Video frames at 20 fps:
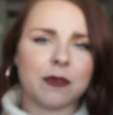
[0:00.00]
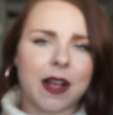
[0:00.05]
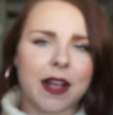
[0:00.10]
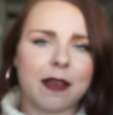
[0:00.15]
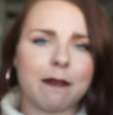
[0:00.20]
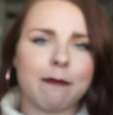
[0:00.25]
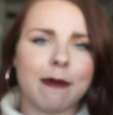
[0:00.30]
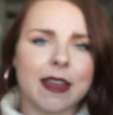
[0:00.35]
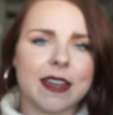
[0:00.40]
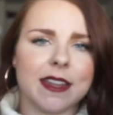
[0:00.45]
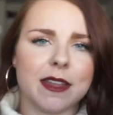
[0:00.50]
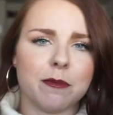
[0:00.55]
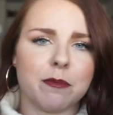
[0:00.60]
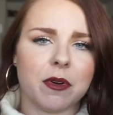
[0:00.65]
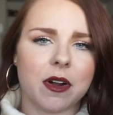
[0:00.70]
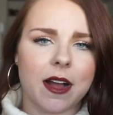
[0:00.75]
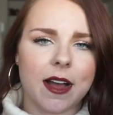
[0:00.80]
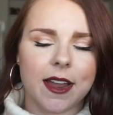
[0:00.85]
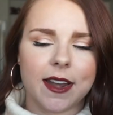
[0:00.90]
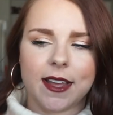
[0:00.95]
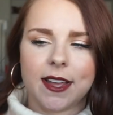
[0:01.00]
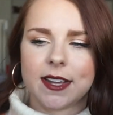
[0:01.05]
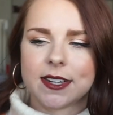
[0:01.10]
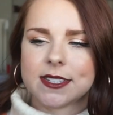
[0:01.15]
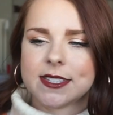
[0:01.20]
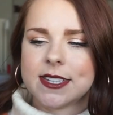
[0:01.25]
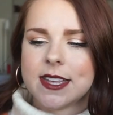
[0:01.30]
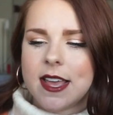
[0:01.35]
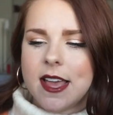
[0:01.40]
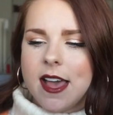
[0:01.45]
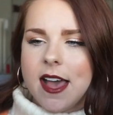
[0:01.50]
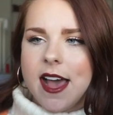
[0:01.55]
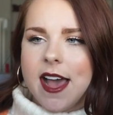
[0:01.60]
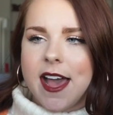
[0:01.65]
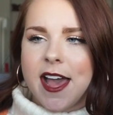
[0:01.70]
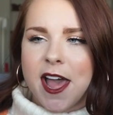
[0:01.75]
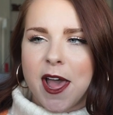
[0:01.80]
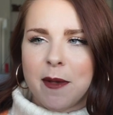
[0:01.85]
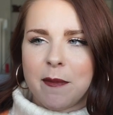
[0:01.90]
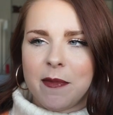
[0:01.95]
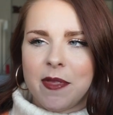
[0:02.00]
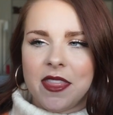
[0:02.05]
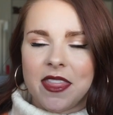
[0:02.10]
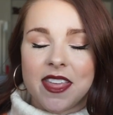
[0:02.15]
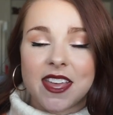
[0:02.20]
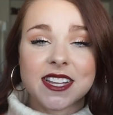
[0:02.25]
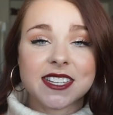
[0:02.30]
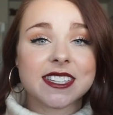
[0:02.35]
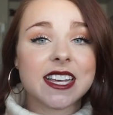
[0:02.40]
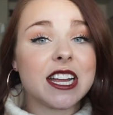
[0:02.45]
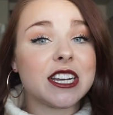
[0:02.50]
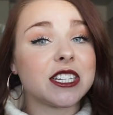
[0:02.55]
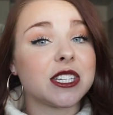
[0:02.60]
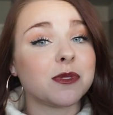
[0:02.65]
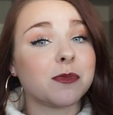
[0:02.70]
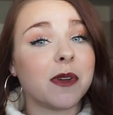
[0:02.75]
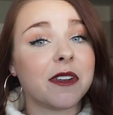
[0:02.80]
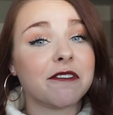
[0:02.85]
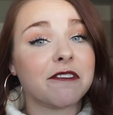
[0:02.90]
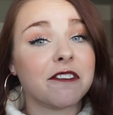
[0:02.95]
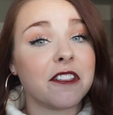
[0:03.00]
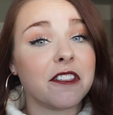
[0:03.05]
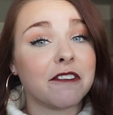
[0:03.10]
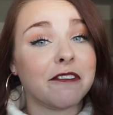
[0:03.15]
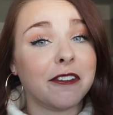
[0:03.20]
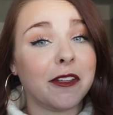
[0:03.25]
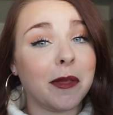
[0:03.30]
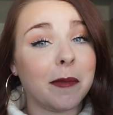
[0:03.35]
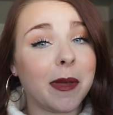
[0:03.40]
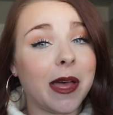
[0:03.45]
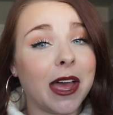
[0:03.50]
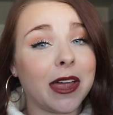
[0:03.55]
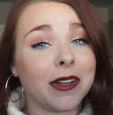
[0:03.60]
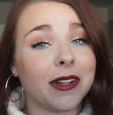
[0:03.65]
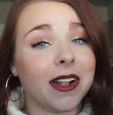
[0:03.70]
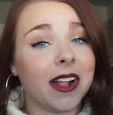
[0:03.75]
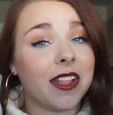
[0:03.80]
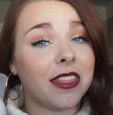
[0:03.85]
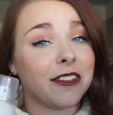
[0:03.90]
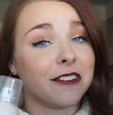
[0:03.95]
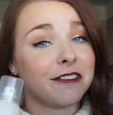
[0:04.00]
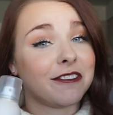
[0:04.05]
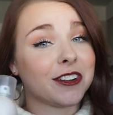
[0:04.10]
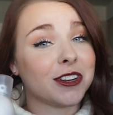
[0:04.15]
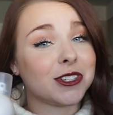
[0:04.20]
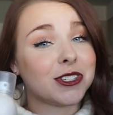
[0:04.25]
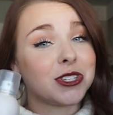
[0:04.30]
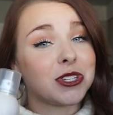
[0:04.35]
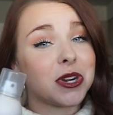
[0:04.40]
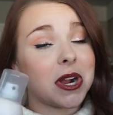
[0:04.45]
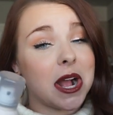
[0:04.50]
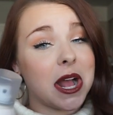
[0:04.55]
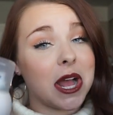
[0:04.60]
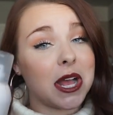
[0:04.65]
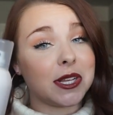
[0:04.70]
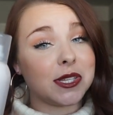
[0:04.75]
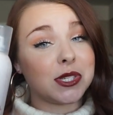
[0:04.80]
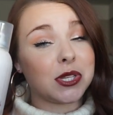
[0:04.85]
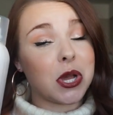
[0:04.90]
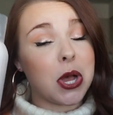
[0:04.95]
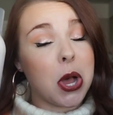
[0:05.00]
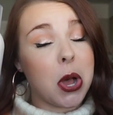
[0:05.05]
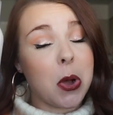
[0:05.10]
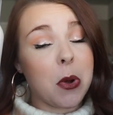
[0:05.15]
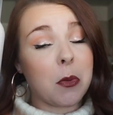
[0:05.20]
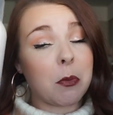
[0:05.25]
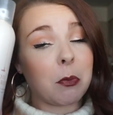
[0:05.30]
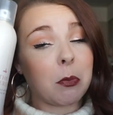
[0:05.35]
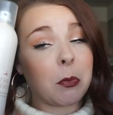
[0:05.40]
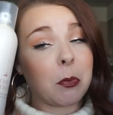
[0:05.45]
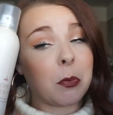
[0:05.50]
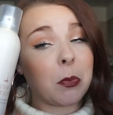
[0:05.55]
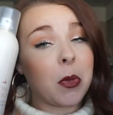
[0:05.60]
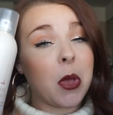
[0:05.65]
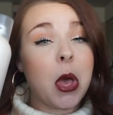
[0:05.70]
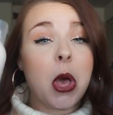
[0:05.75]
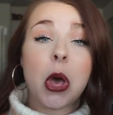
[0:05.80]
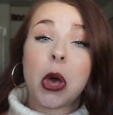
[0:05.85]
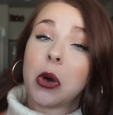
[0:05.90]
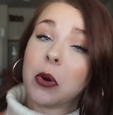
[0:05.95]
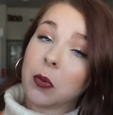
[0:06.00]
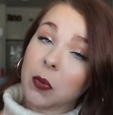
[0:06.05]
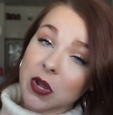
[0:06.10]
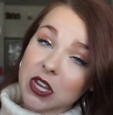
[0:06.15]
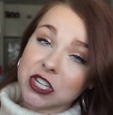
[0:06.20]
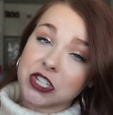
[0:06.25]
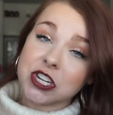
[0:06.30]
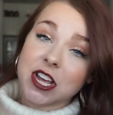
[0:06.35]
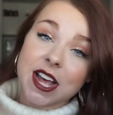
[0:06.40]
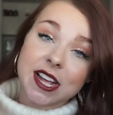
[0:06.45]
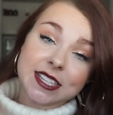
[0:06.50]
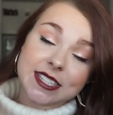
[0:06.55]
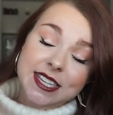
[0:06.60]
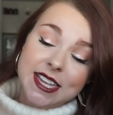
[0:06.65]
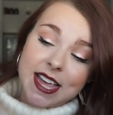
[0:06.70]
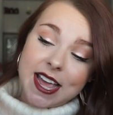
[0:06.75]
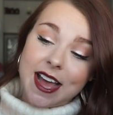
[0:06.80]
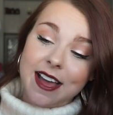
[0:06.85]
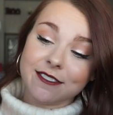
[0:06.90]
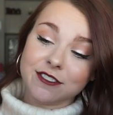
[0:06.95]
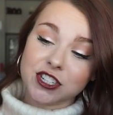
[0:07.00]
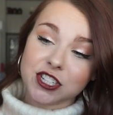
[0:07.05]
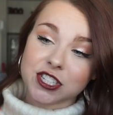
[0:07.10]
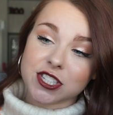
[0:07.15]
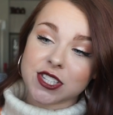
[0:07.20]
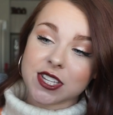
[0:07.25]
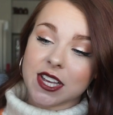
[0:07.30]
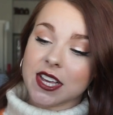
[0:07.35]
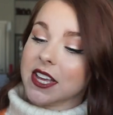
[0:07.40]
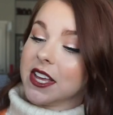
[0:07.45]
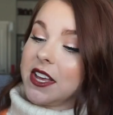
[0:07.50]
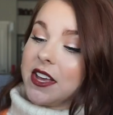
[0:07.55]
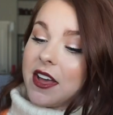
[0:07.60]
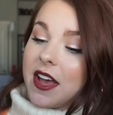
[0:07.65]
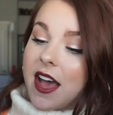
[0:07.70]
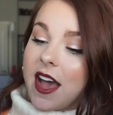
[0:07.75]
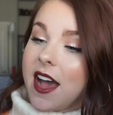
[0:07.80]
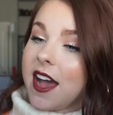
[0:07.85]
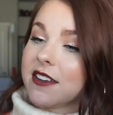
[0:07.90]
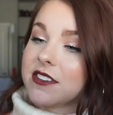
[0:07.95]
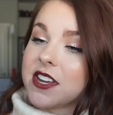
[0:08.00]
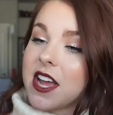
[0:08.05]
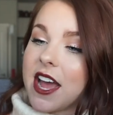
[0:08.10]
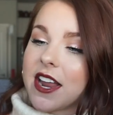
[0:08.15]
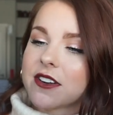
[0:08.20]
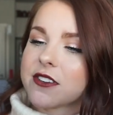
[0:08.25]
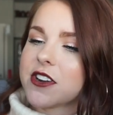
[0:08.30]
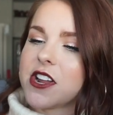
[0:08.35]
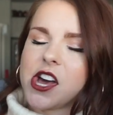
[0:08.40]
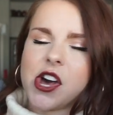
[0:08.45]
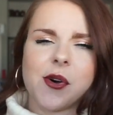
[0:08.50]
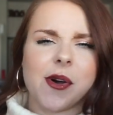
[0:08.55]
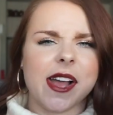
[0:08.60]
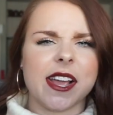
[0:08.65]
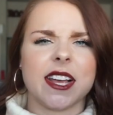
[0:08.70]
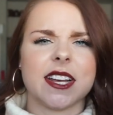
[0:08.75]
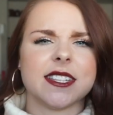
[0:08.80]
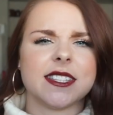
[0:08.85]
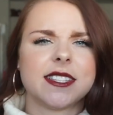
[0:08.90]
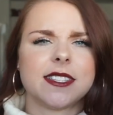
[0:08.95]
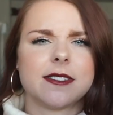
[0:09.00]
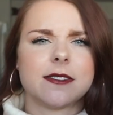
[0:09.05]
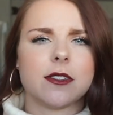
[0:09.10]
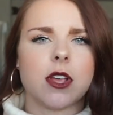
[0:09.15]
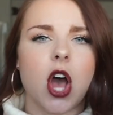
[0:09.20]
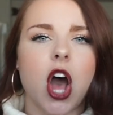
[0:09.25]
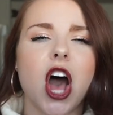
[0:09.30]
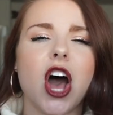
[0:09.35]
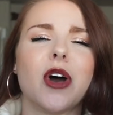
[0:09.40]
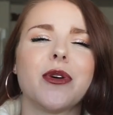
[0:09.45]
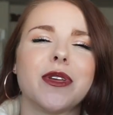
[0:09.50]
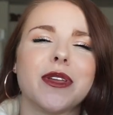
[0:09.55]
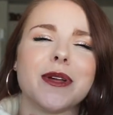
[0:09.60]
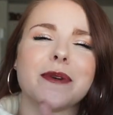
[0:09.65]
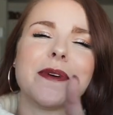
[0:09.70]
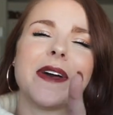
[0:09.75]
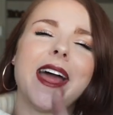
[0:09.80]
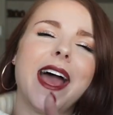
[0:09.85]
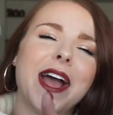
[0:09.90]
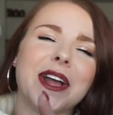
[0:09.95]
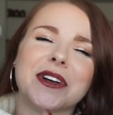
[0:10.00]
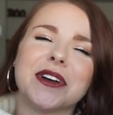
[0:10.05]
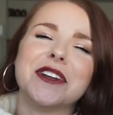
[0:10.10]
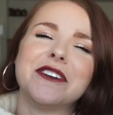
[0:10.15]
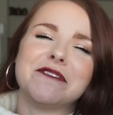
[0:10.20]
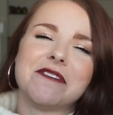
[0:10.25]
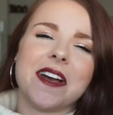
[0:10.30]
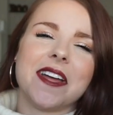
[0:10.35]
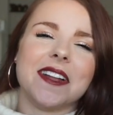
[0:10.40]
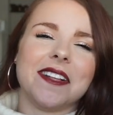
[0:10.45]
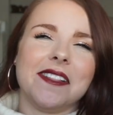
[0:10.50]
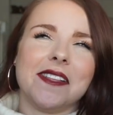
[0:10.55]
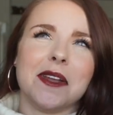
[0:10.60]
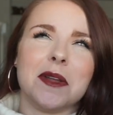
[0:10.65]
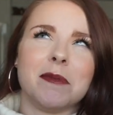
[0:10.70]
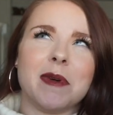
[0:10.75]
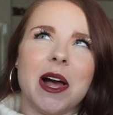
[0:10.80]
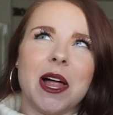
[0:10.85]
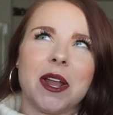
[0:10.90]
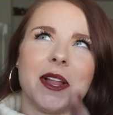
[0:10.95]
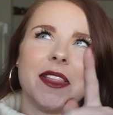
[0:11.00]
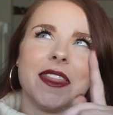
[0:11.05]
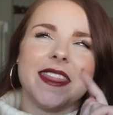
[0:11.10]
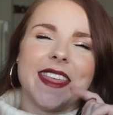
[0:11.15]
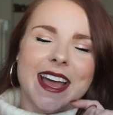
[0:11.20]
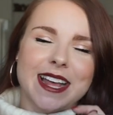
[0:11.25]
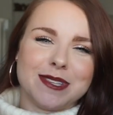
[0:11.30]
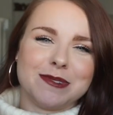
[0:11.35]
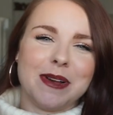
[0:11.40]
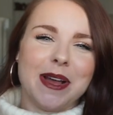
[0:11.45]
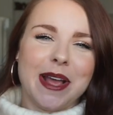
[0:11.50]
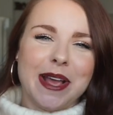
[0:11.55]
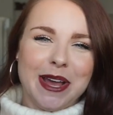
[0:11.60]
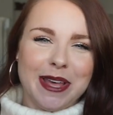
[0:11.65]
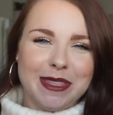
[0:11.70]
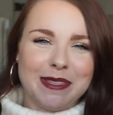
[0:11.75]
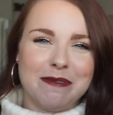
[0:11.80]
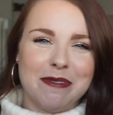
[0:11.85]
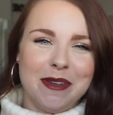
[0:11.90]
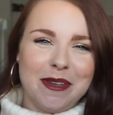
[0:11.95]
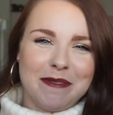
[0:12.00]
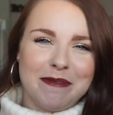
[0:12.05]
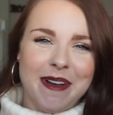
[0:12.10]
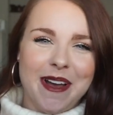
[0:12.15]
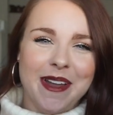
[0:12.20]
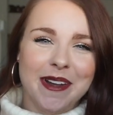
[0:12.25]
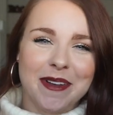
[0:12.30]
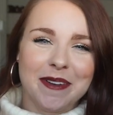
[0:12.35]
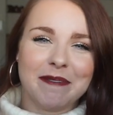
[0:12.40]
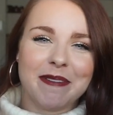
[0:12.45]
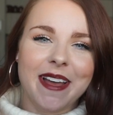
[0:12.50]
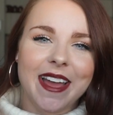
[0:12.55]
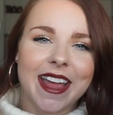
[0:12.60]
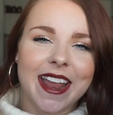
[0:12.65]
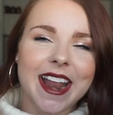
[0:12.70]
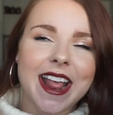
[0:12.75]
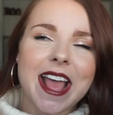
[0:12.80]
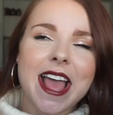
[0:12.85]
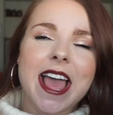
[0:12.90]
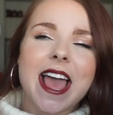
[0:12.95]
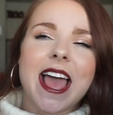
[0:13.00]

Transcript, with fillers: recommended product. This I just went for the full bottle on the first try, so we shall see. I don't know, I guess, oh, you know what? I couldn't find a little bottle, that's why I got the big bottle, but